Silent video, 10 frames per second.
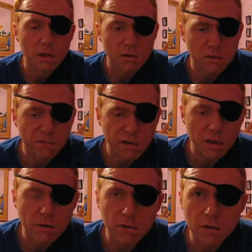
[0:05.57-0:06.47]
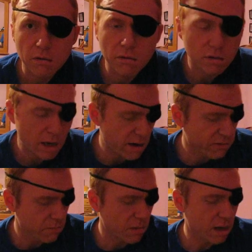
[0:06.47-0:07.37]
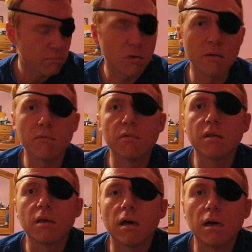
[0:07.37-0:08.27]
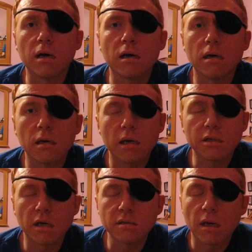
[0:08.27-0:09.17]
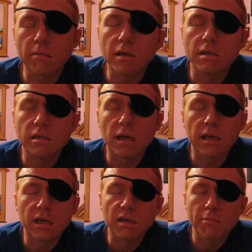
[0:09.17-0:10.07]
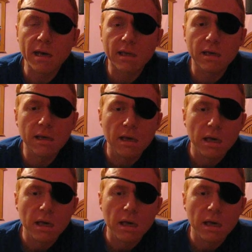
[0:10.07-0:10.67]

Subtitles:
do the video as soon after my appointment with, at Johns Hopkins as I had expected.